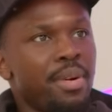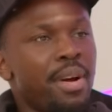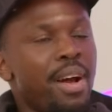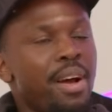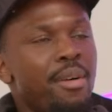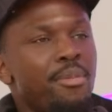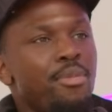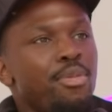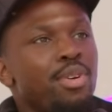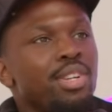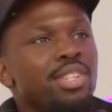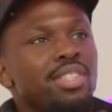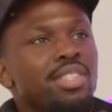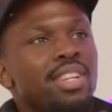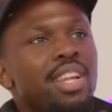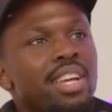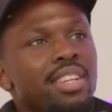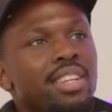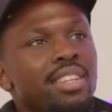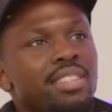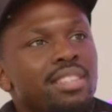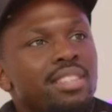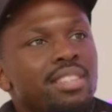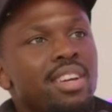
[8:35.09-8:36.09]
I wish
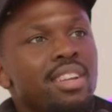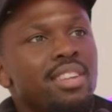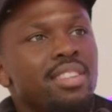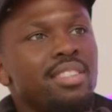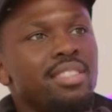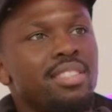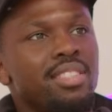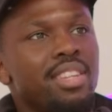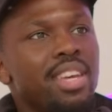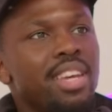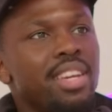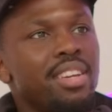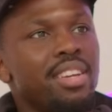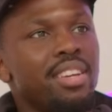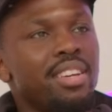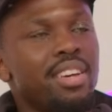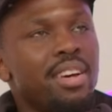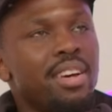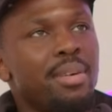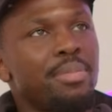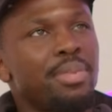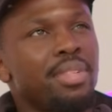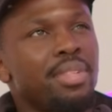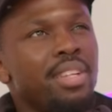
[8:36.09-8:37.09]
like the sun stayed
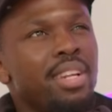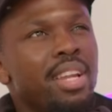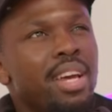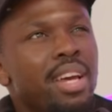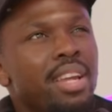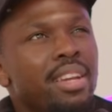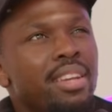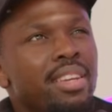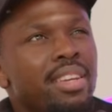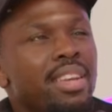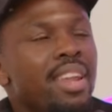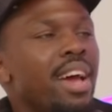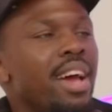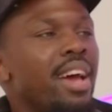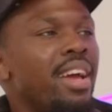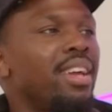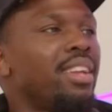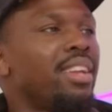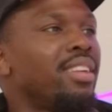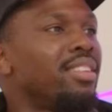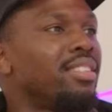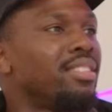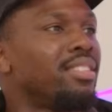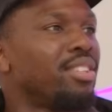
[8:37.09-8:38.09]
up to like
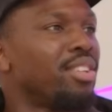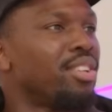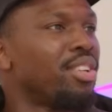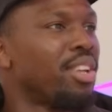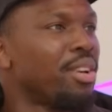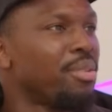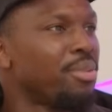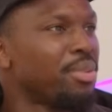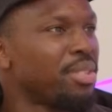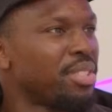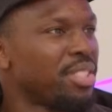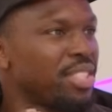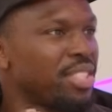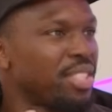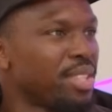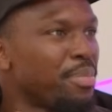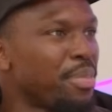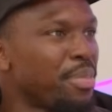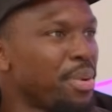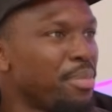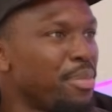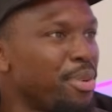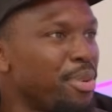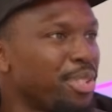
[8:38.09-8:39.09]
9, so there was just a
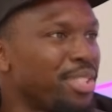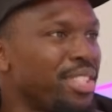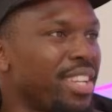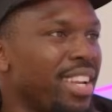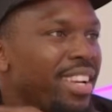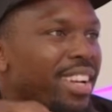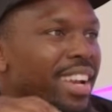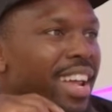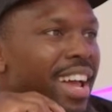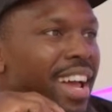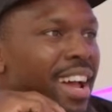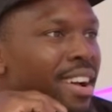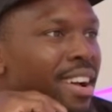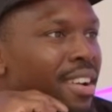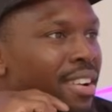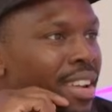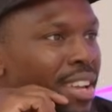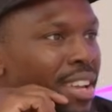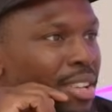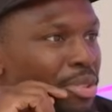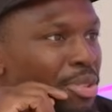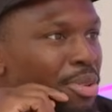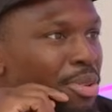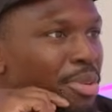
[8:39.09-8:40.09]
bit more sunlight out
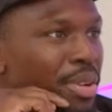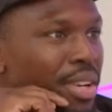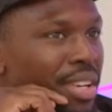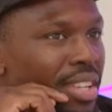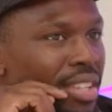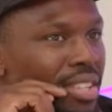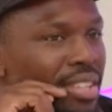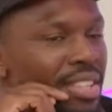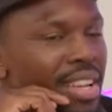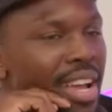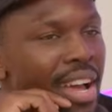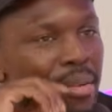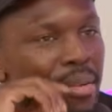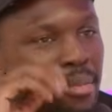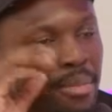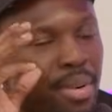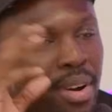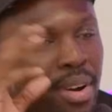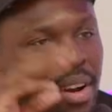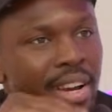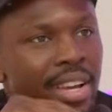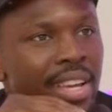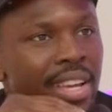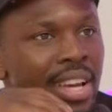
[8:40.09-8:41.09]
there, so we could like
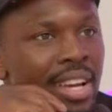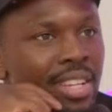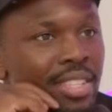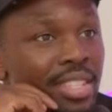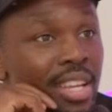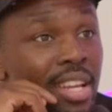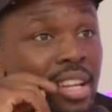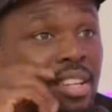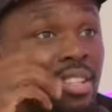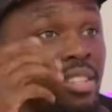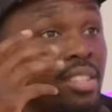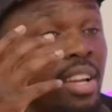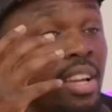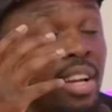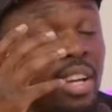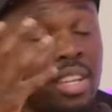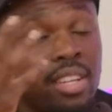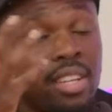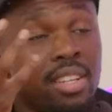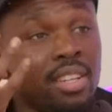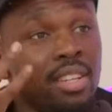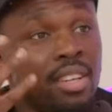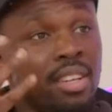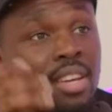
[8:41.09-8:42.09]
party outside. And it was
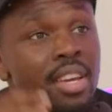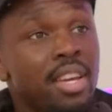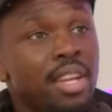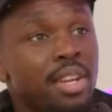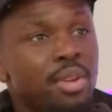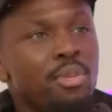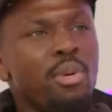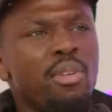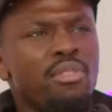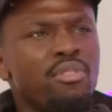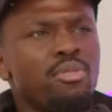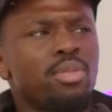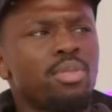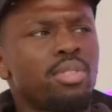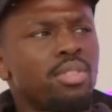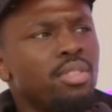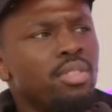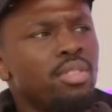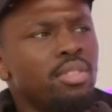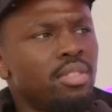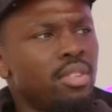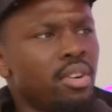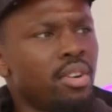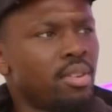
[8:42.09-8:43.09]
lucky the weather was
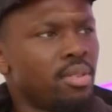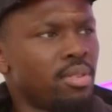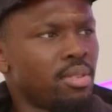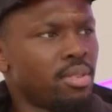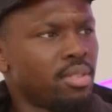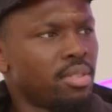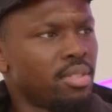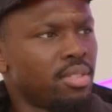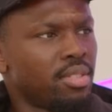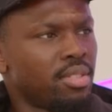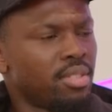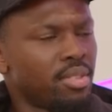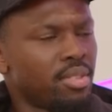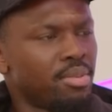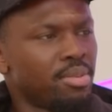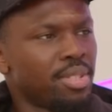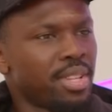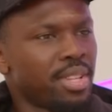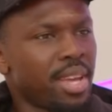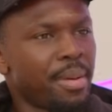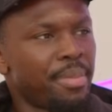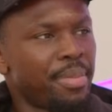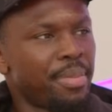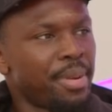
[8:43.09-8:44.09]
good though. Yeah. So I
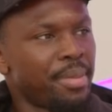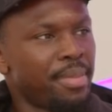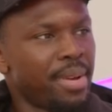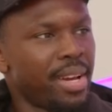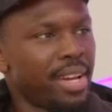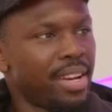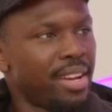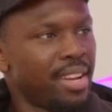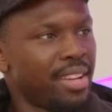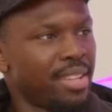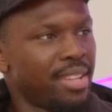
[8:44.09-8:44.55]
was happy about that.